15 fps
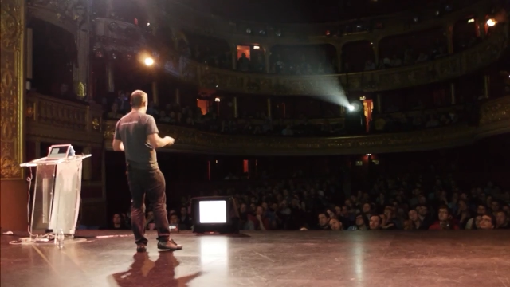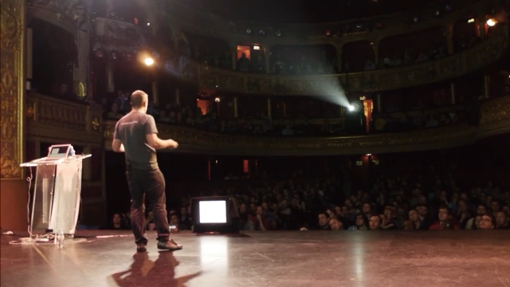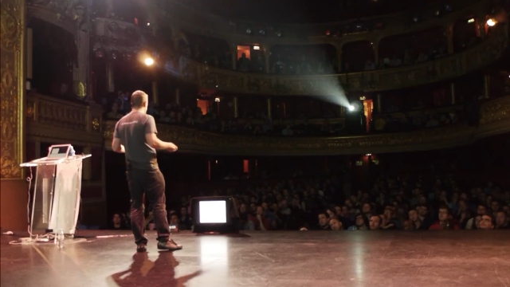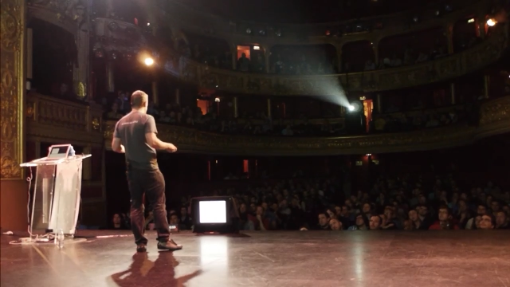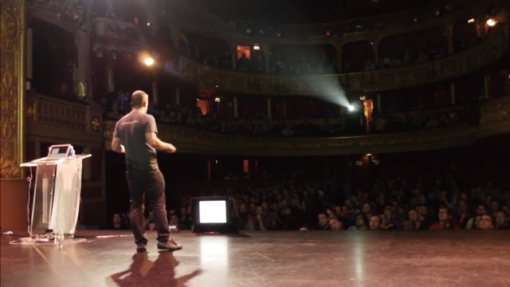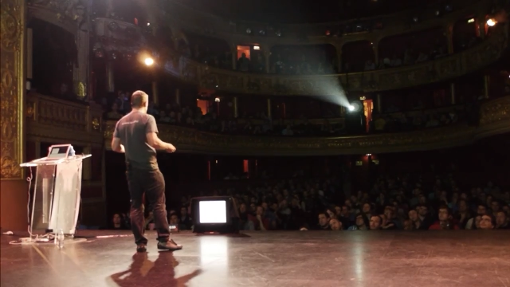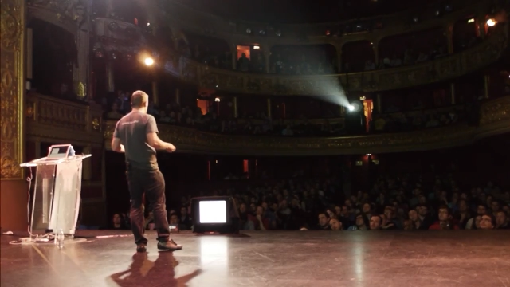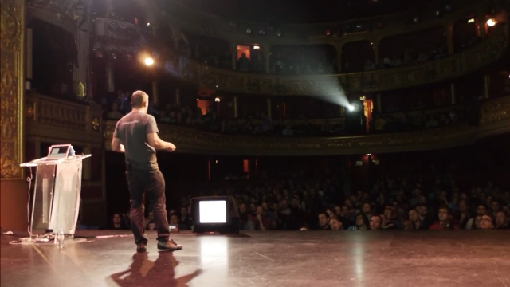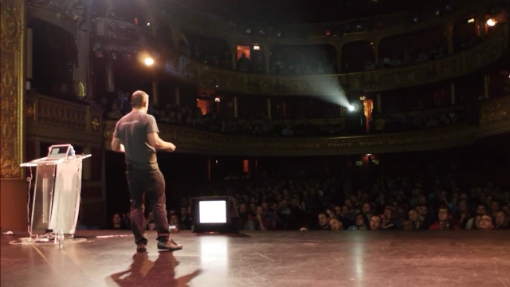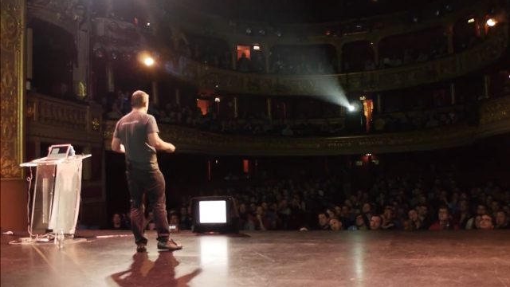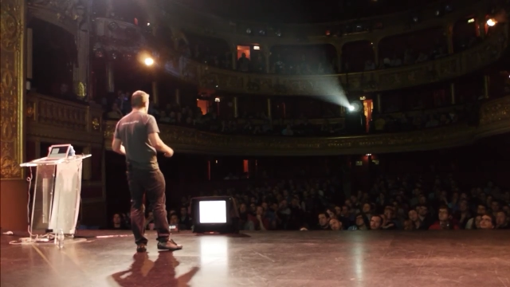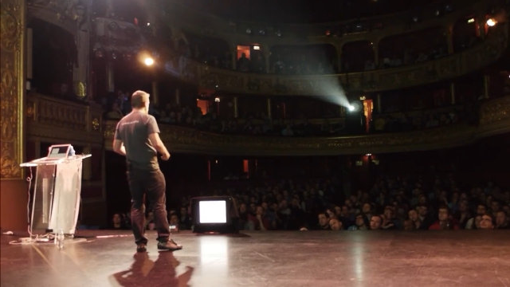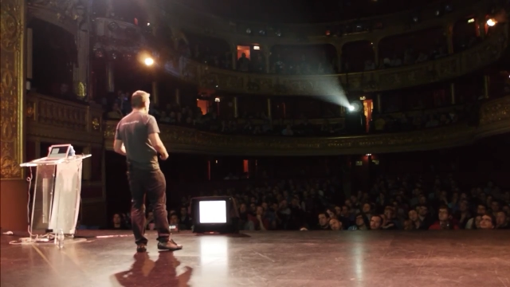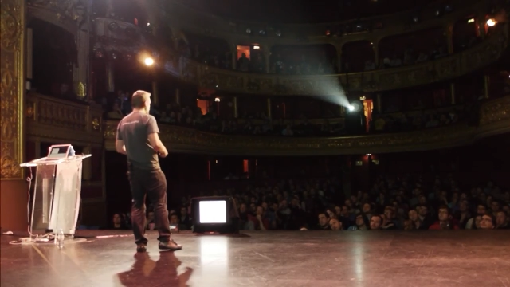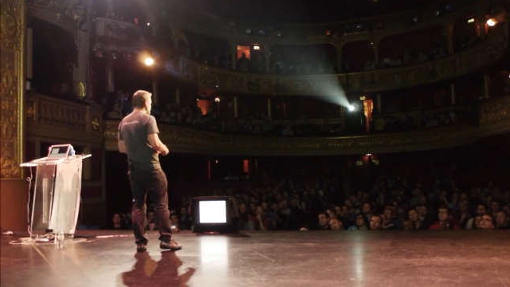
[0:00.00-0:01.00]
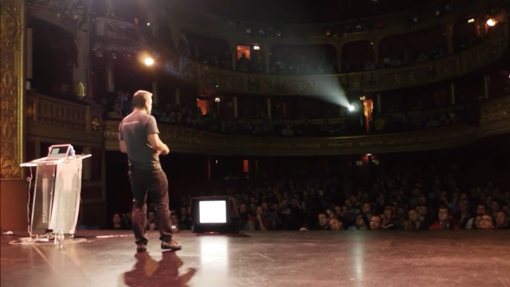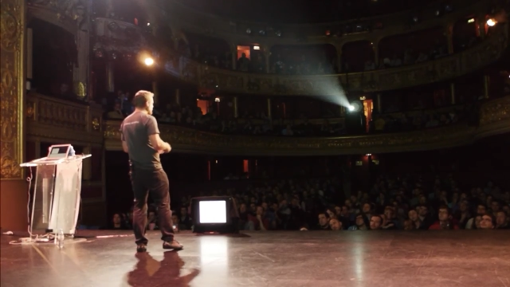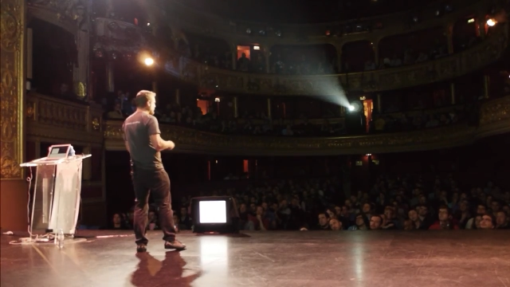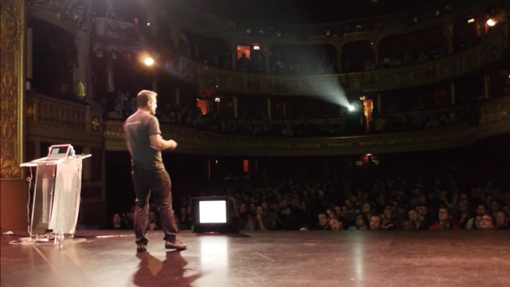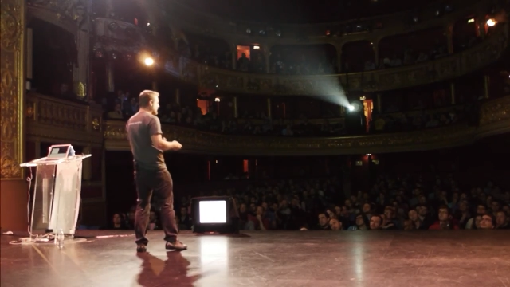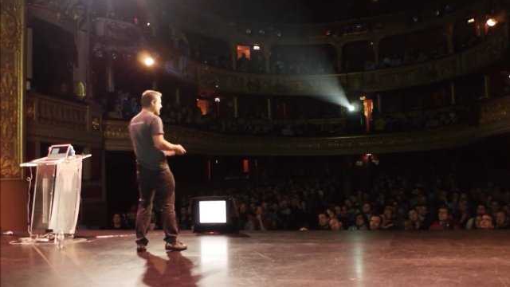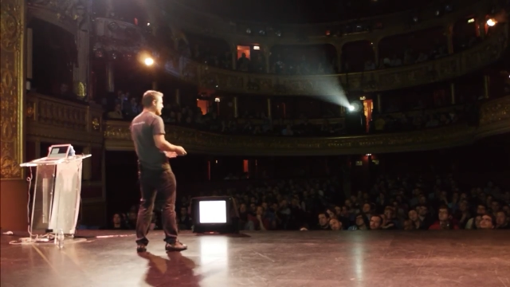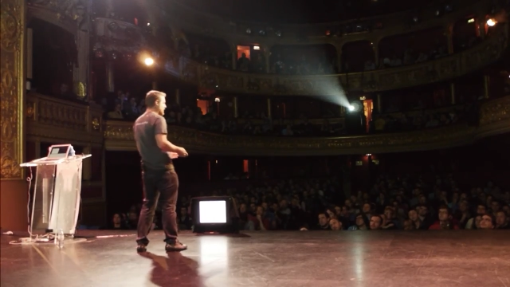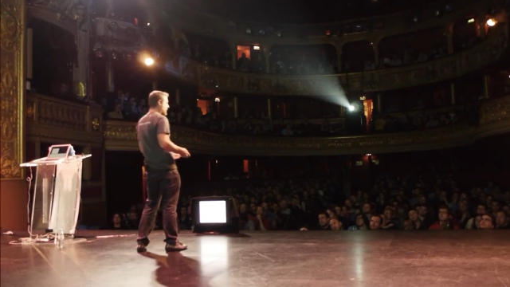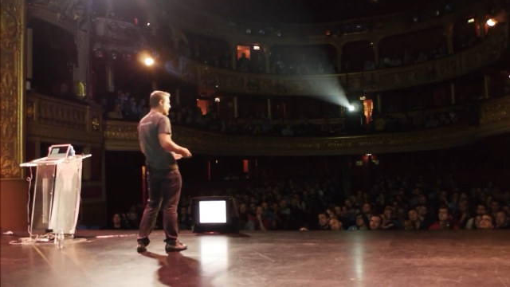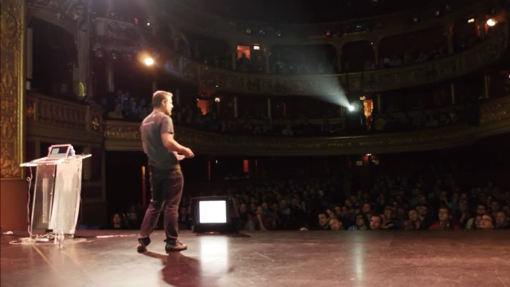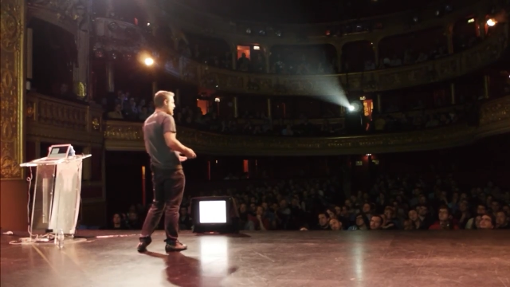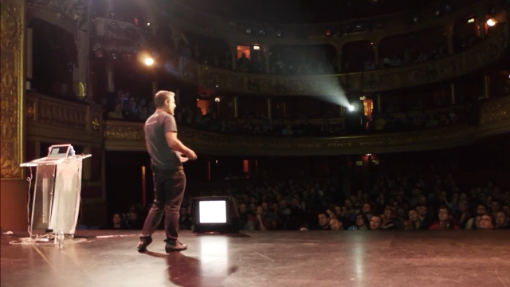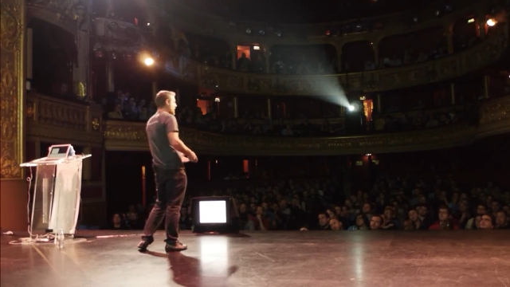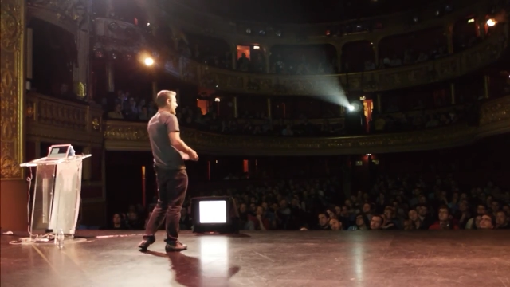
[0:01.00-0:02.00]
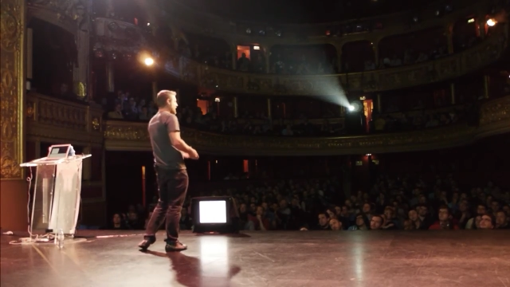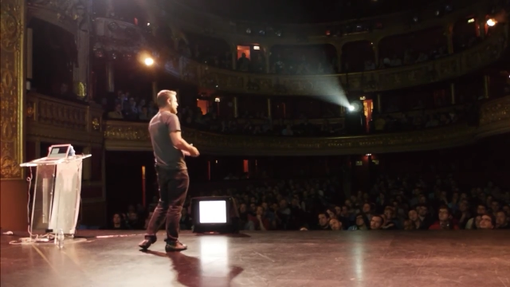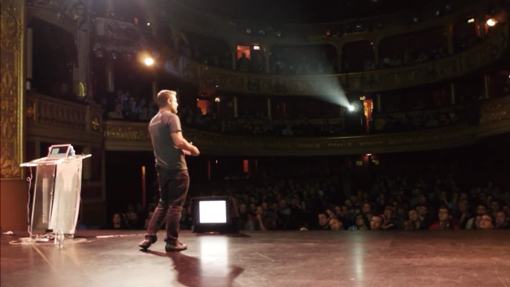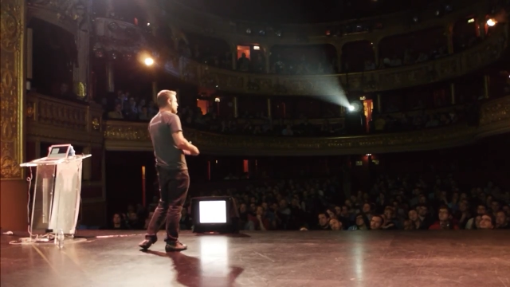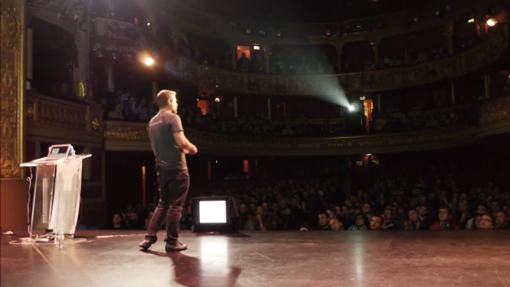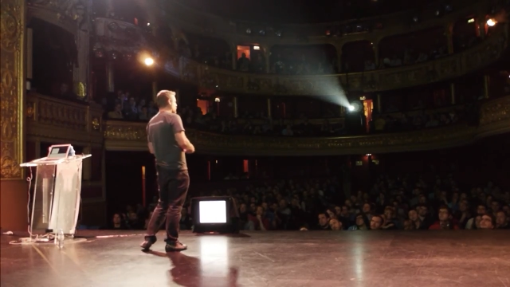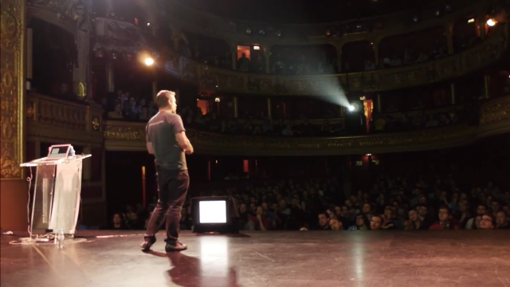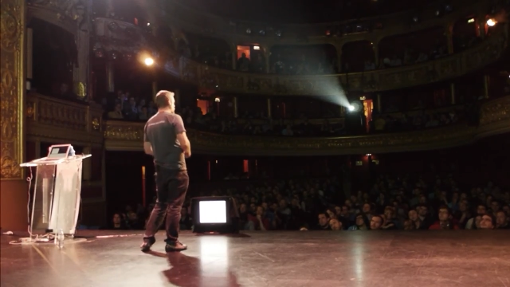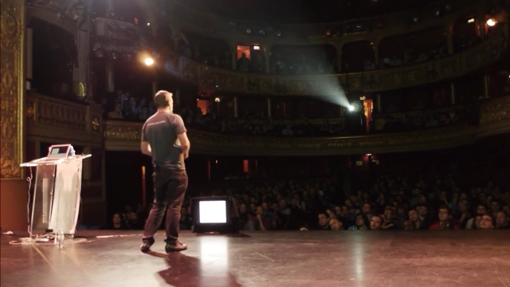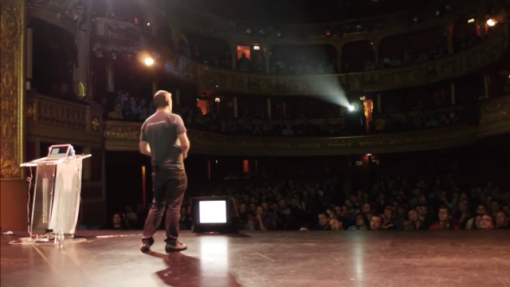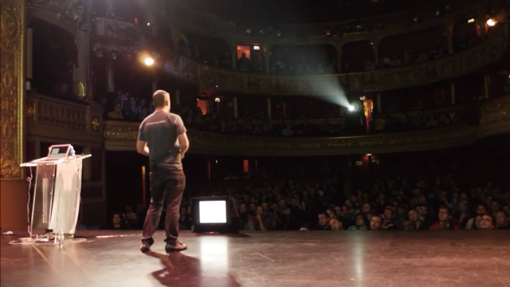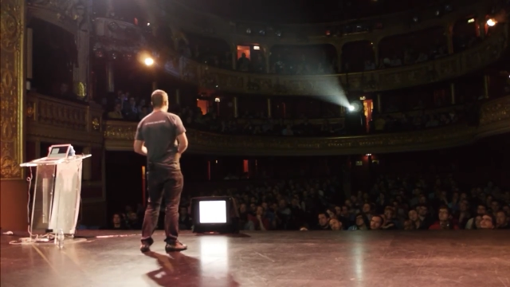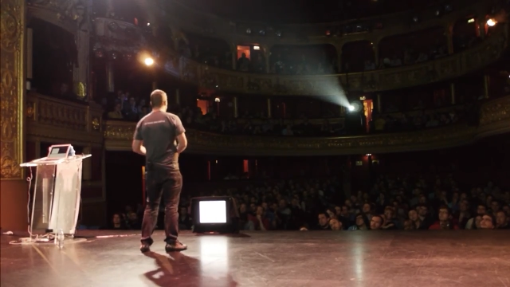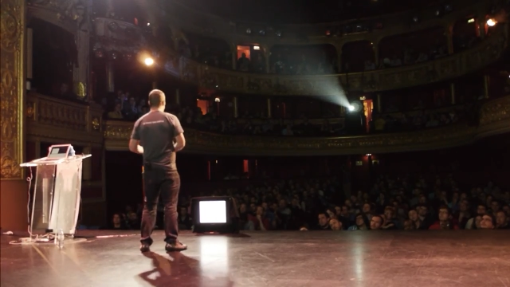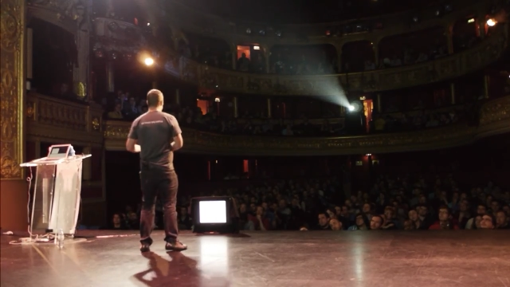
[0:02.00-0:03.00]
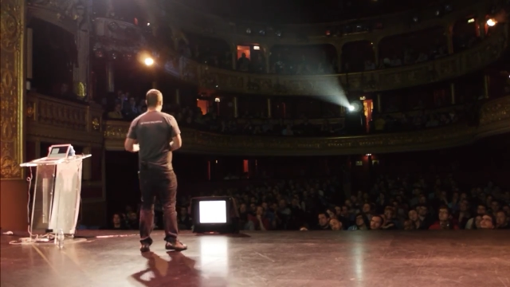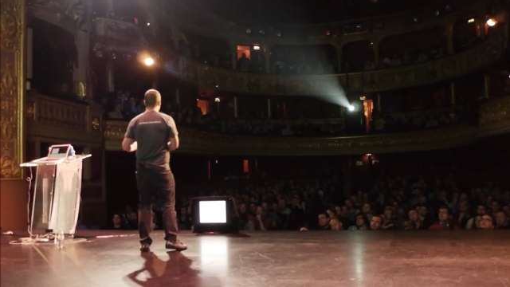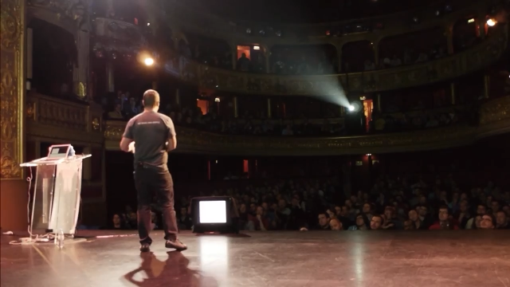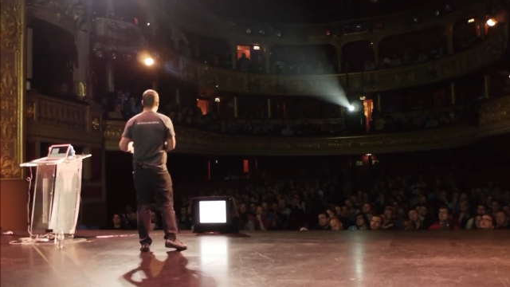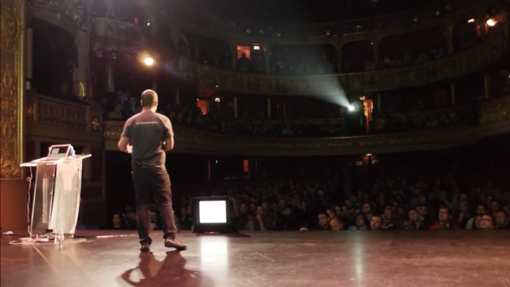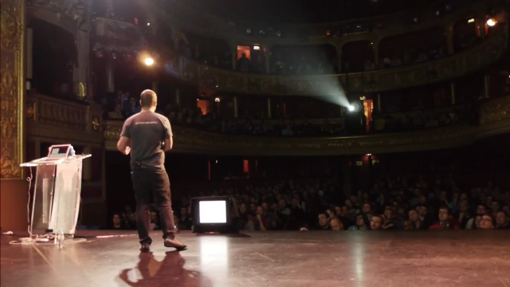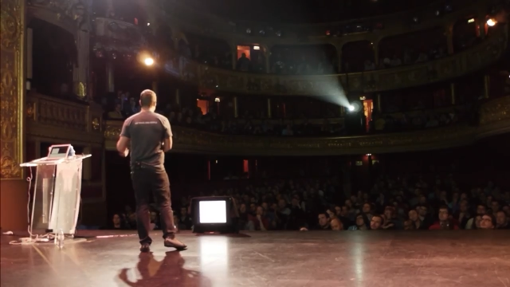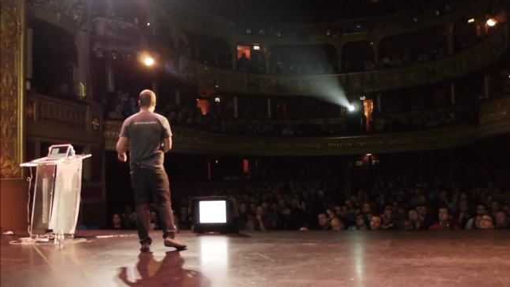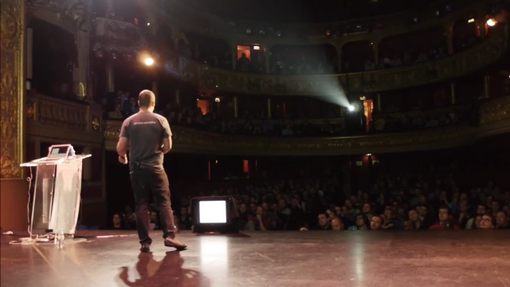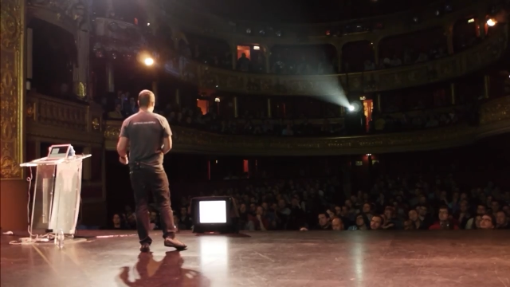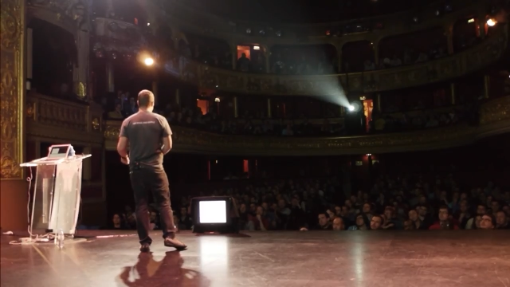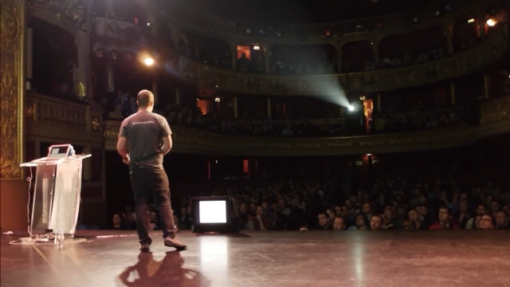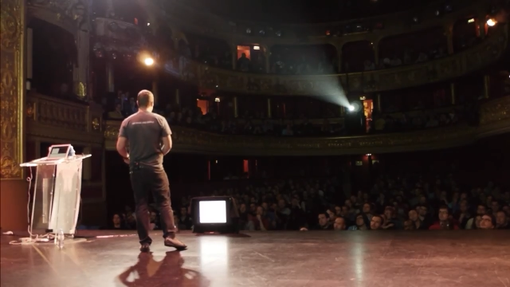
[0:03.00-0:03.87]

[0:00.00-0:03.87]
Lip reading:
(no speaker visible)